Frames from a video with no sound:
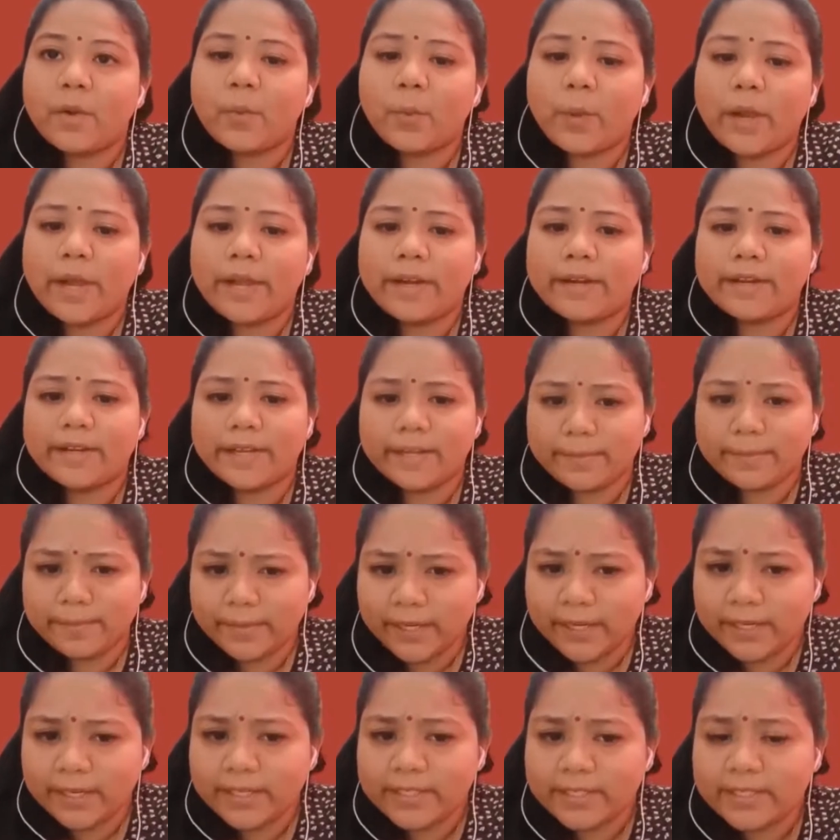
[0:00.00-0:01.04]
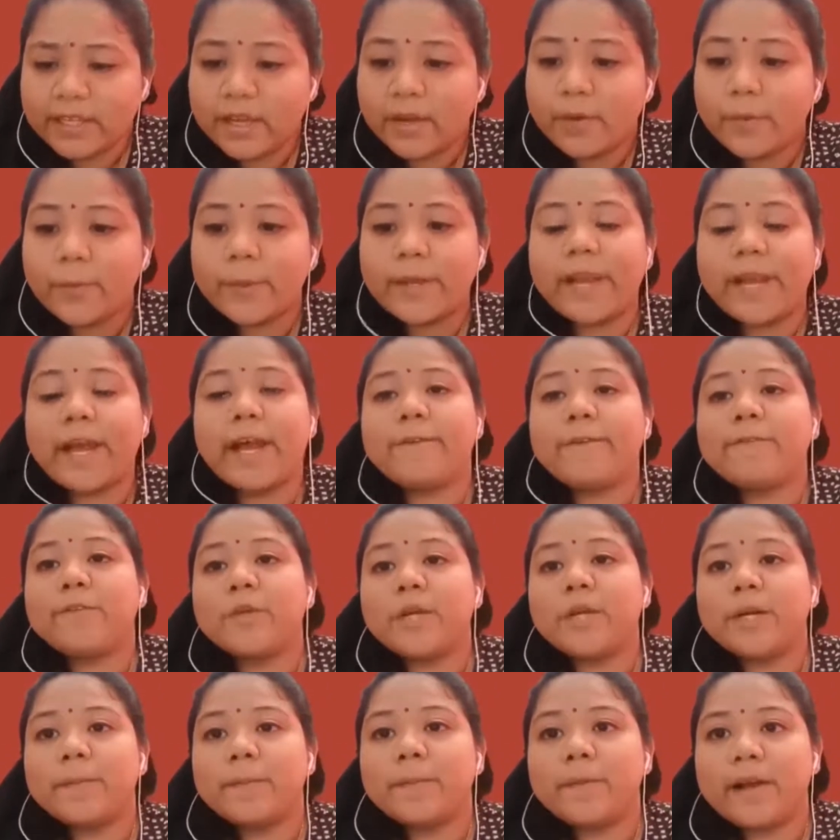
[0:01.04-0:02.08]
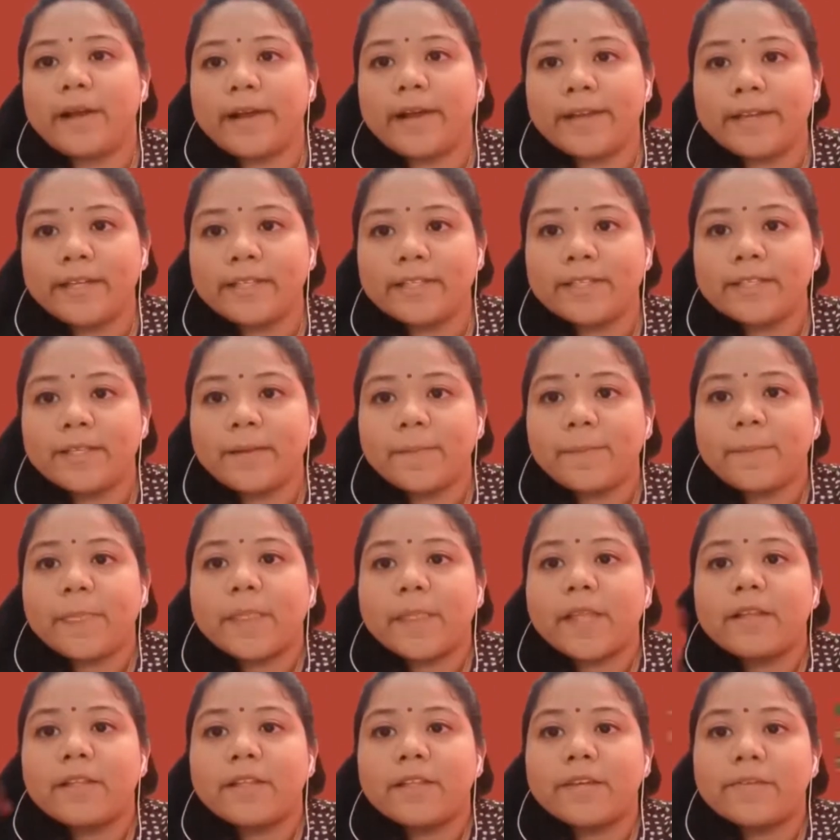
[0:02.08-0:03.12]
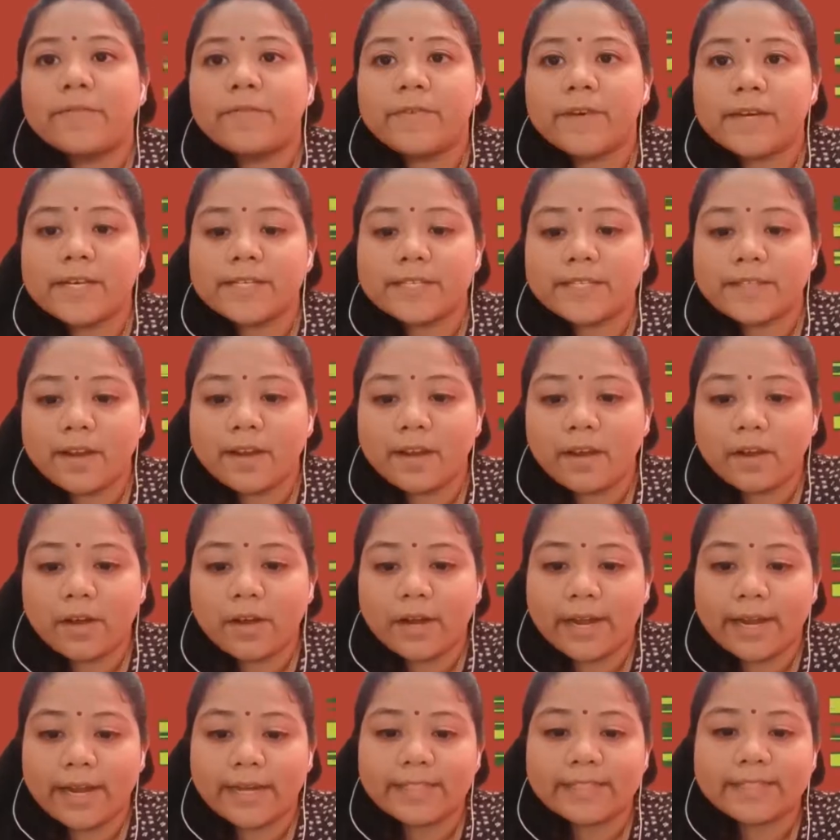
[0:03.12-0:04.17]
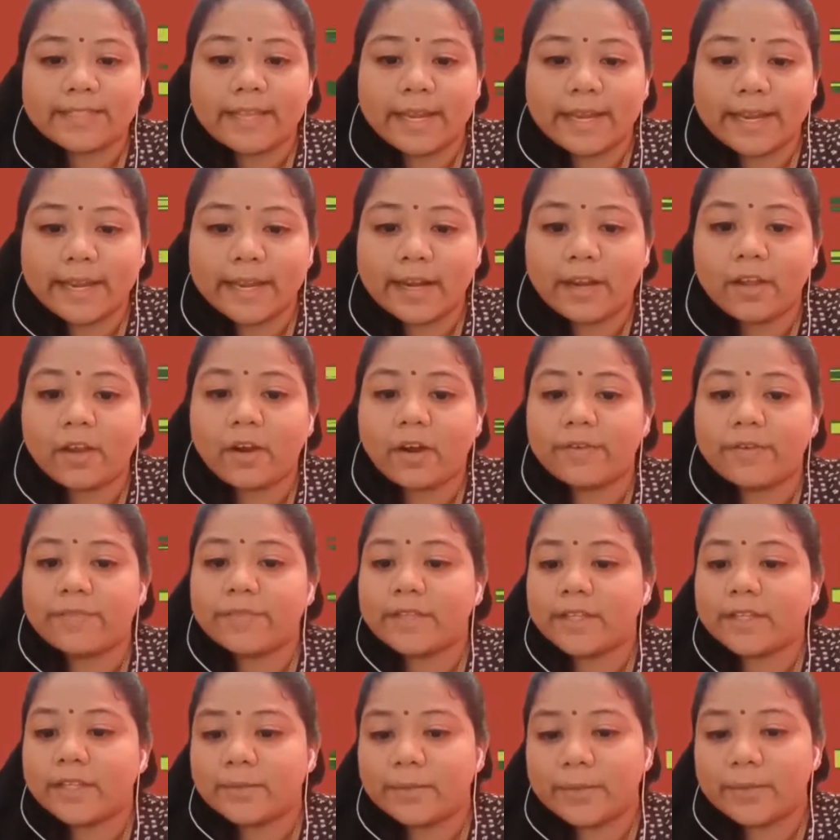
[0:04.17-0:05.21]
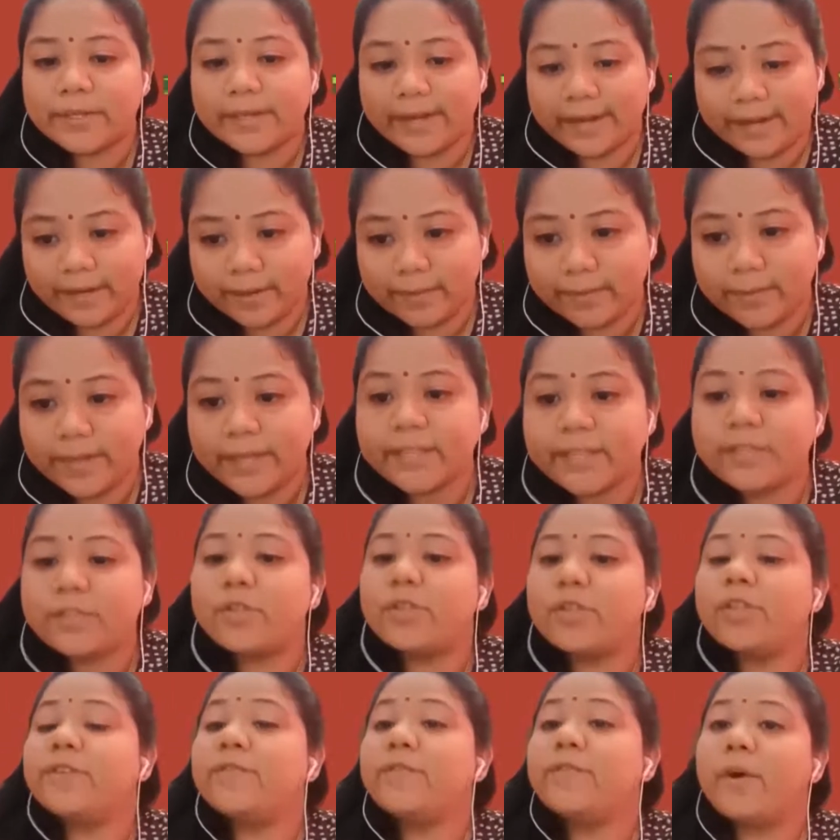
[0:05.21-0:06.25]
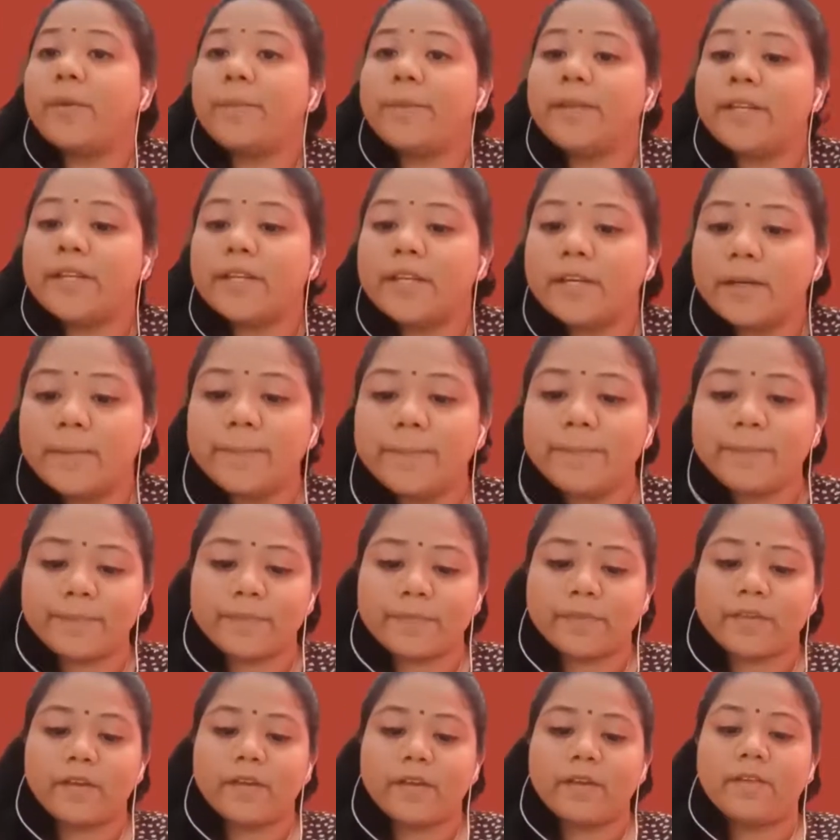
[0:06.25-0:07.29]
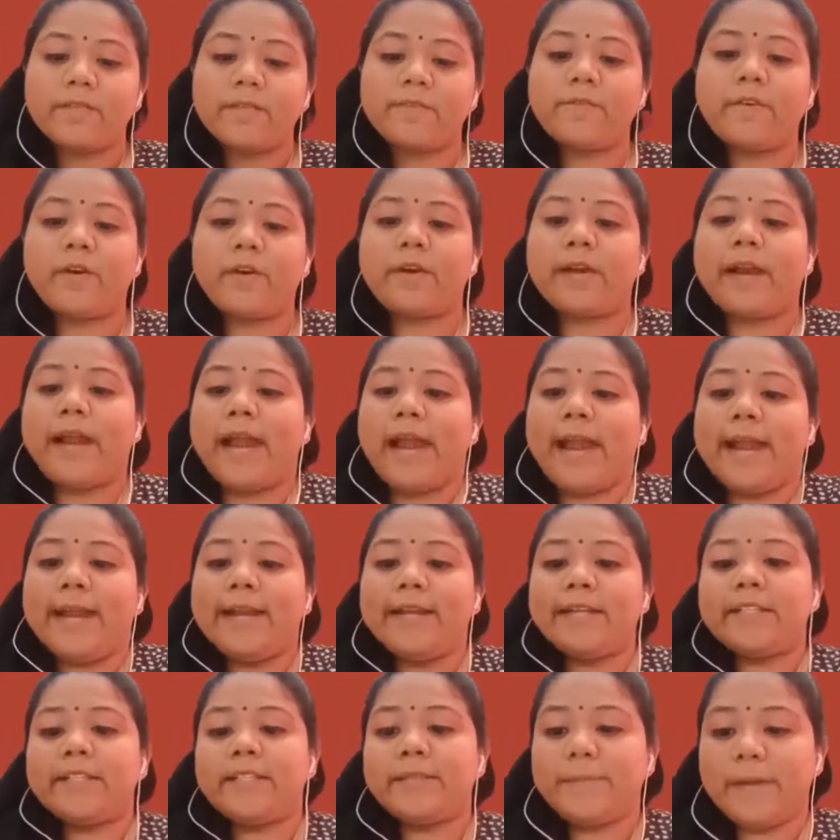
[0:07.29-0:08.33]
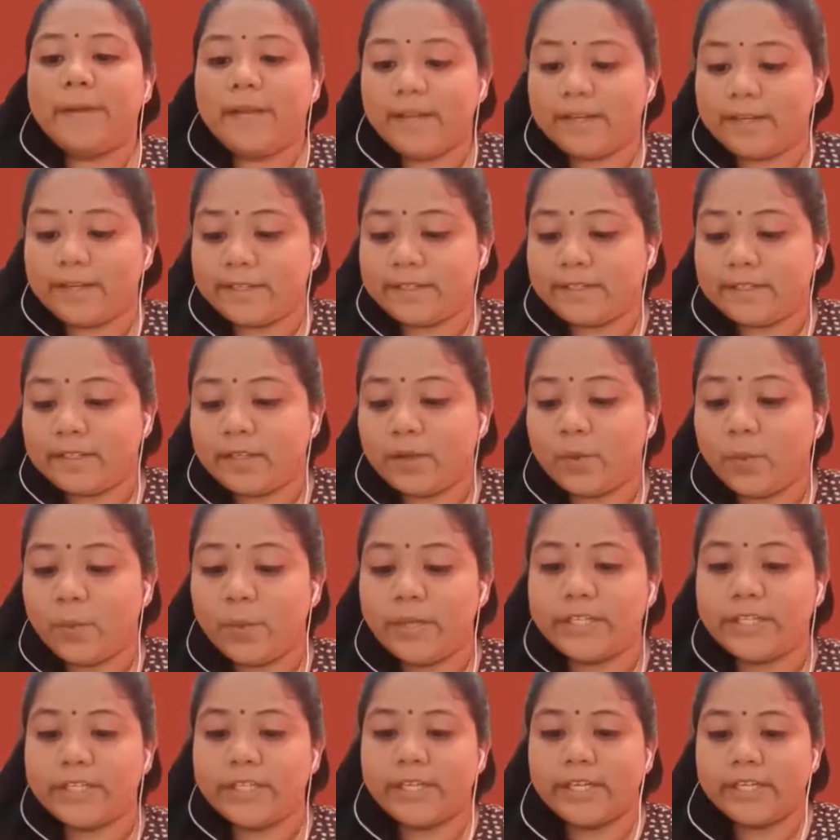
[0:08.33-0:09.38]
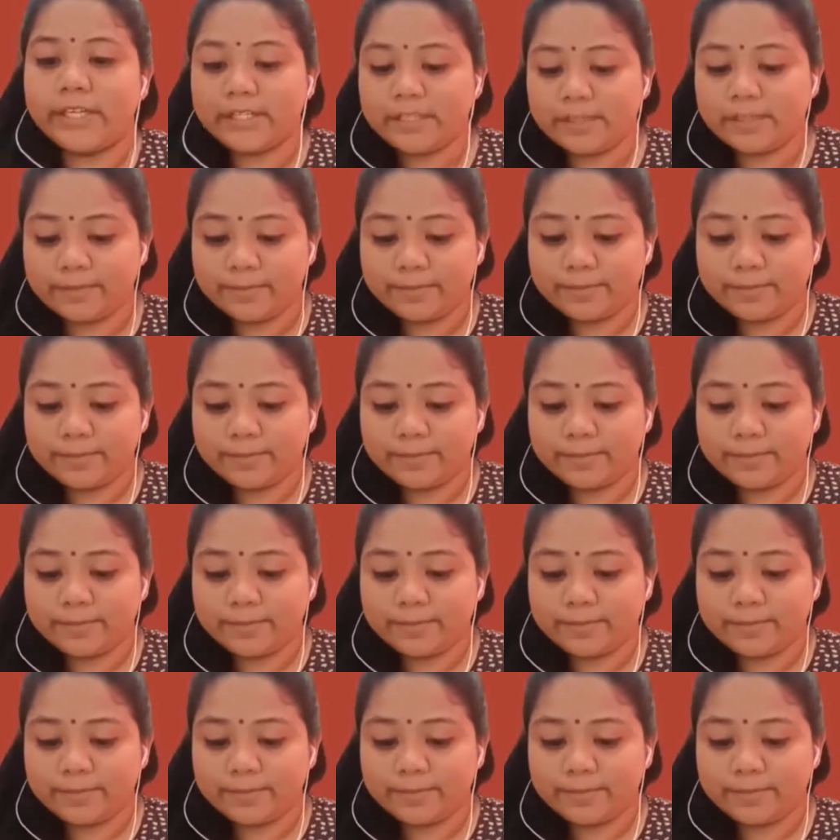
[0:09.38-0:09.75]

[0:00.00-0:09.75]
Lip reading: where it means we have to apply the first law and second law of thermodynamics to the formula for energy balance, which is